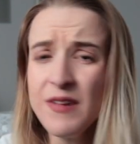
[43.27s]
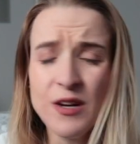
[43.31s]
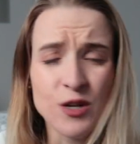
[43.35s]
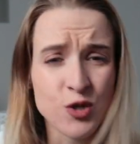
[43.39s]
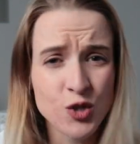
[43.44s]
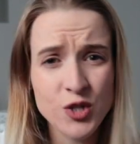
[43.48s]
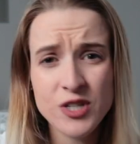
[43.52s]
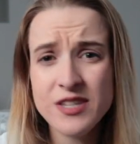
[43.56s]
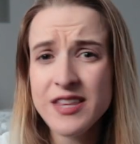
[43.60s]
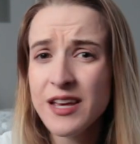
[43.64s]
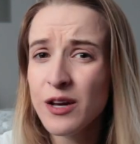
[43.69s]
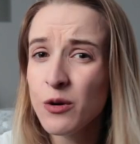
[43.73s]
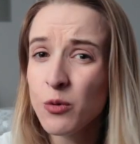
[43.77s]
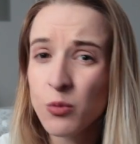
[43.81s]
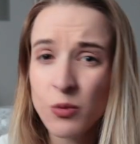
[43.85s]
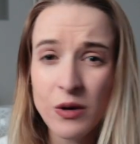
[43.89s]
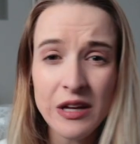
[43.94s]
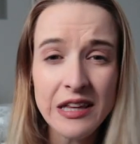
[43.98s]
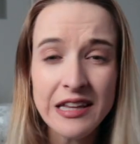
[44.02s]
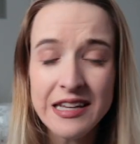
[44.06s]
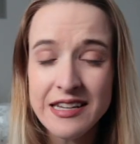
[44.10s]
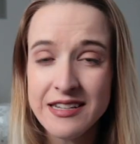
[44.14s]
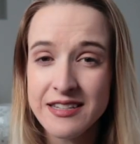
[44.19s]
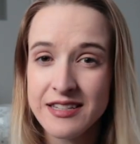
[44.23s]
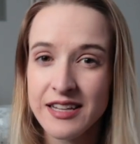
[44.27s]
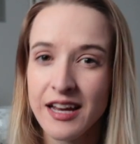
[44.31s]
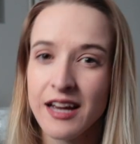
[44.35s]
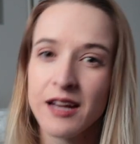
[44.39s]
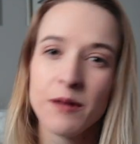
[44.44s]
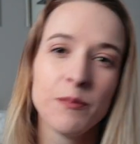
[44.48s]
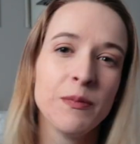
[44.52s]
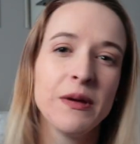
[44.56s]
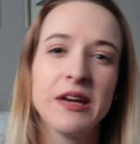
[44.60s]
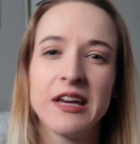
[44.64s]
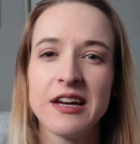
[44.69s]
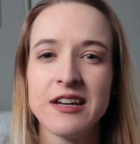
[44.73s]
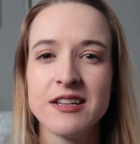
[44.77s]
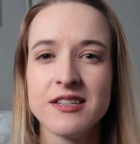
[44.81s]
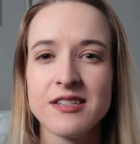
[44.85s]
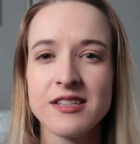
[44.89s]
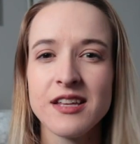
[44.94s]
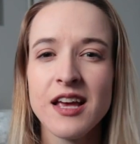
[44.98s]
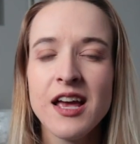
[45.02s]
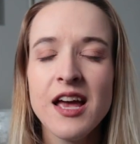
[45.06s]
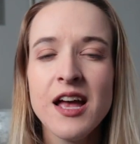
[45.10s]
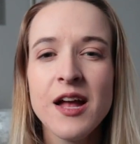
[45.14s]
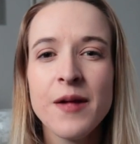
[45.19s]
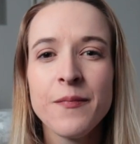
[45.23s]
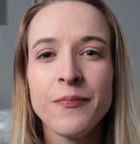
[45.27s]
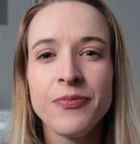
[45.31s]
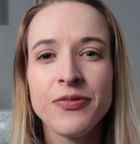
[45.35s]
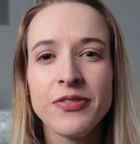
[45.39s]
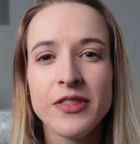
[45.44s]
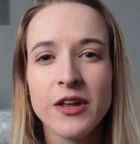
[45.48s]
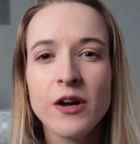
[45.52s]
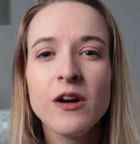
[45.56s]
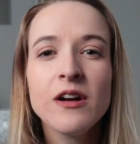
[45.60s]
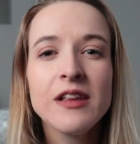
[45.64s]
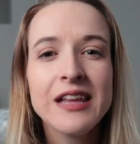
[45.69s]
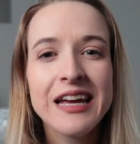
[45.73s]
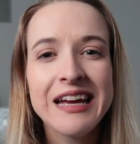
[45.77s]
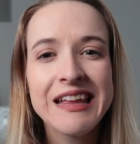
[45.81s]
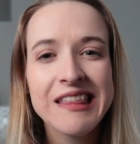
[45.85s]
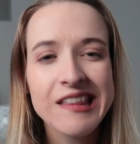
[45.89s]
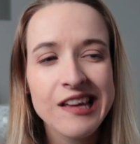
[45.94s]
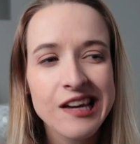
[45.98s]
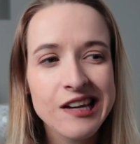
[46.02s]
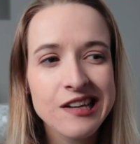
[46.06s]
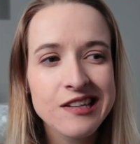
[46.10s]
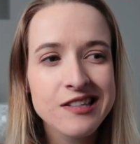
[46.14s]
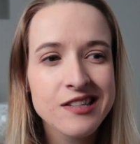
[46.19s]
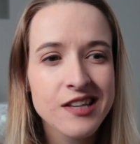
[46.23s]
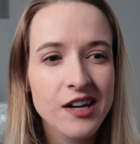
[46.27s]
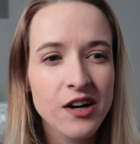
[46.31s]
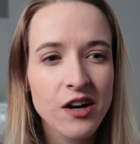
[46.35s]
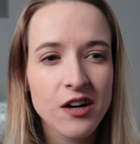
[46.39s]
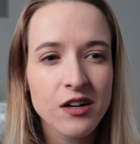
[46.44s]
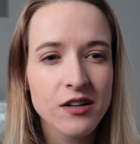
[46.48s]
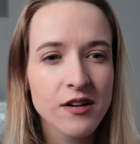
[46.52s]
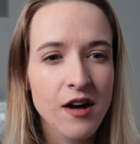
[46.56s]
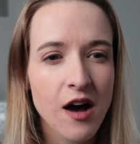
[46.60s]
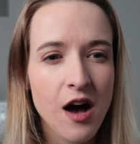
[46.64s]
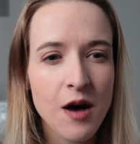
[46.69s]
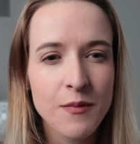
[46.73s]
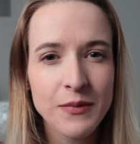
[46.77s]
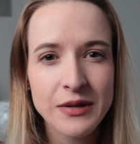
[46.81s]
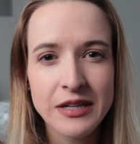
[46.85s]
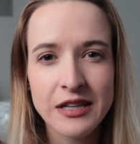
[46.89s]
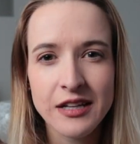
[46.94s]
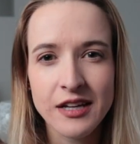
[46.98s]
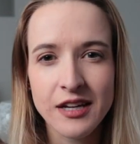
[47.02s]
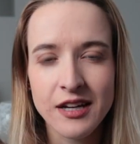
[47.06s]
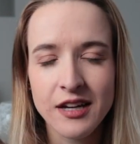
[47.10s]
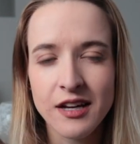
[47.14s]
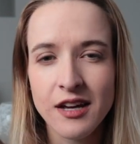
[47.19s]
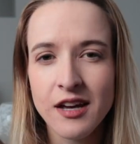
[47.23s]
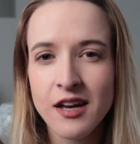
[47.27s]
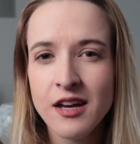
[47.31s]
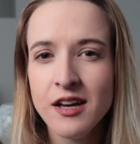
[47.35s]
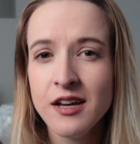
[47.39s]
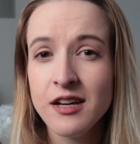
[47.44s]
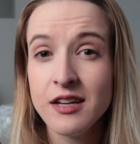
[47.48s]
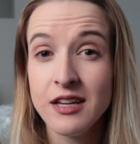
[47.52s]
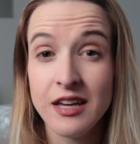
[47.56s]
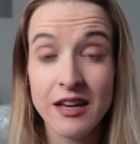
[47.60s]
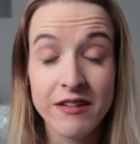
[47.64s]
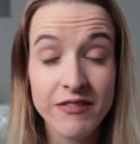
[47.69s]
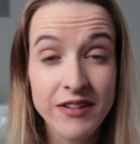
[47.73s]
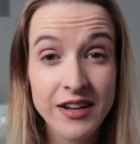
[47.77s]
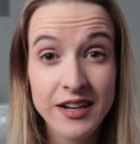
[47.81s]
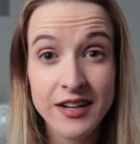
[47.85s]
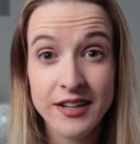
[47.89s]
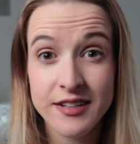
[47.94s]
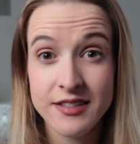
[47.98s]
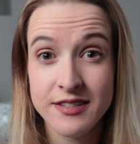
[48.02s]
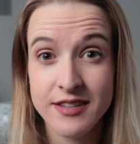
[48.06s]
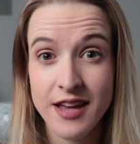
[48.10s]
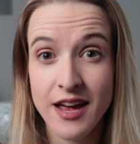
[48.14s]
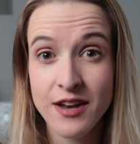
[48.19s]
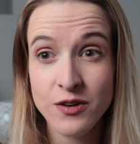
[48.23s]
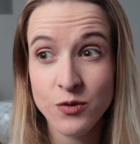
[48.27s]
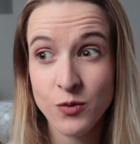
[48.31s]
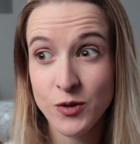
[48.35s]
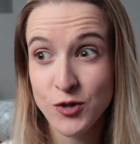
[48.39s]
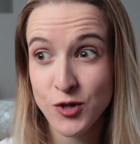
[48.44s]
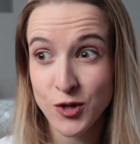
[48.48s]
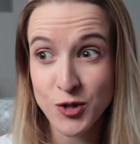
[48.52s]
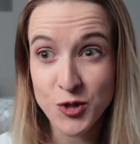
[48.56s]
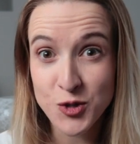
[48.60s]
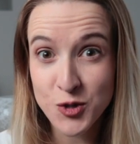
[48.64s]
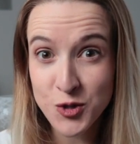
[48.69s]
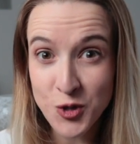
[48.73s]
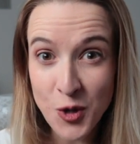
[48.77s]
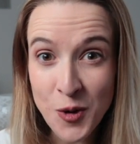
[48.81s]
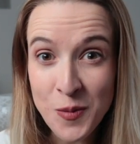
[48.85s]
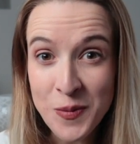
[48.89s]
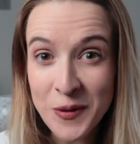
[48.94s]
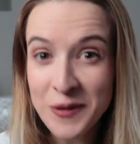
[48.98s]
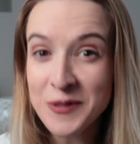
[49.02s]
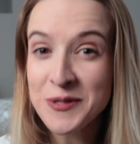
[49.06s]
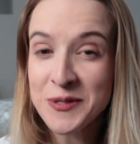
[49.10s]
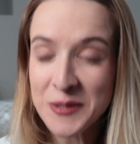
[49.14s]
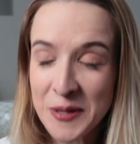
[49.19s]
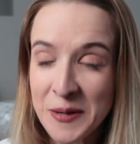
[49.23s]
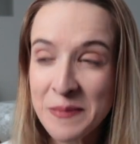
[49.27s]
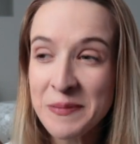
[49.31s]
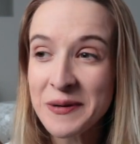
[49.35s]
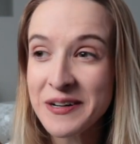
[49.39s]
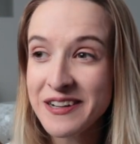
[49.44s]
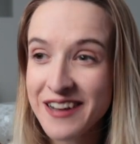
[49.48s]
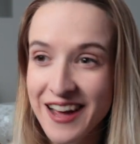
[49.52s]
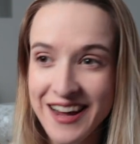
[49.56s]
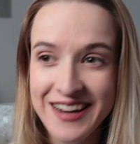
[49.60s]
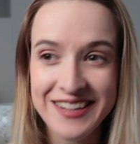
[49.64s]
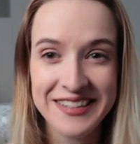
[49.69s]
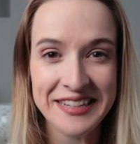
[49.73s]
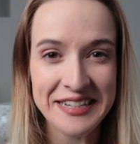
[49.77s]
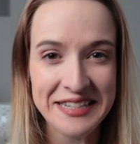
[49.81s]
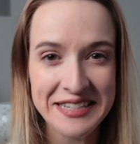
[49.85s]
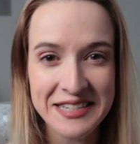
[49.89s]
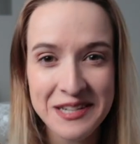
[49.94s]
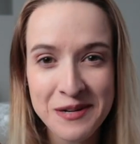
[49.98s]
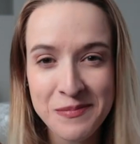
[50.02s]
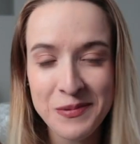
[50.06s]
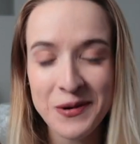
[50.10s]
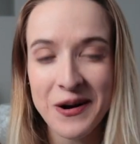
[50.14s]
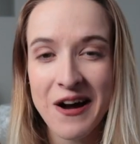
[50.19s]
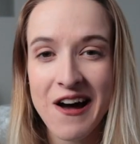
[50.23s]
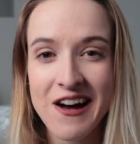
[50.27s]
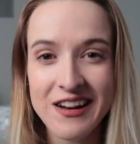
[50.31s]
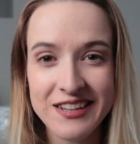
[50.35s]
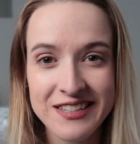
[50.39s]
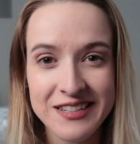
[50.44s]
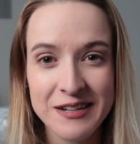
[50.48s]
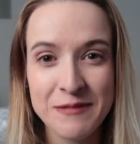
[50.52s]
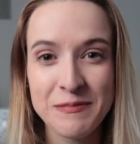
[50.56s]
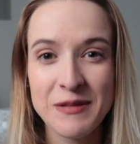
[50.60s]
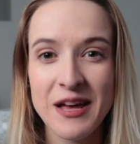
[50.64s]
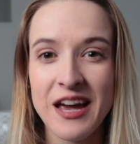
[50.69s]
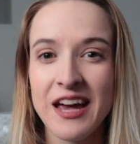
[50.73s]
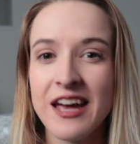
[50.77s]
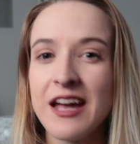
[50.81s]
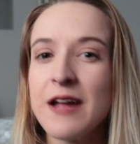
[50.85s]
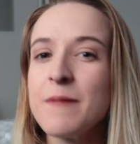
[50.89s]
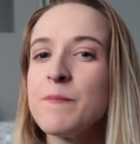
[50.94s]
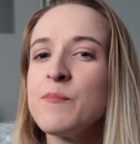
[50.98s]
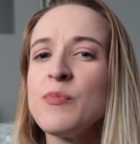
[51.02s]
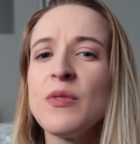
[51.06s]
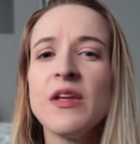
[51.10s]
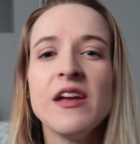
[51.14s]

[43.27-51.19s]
just like really sick, because there are like things that are commonly given and sent which are super, super nice and super awesome, like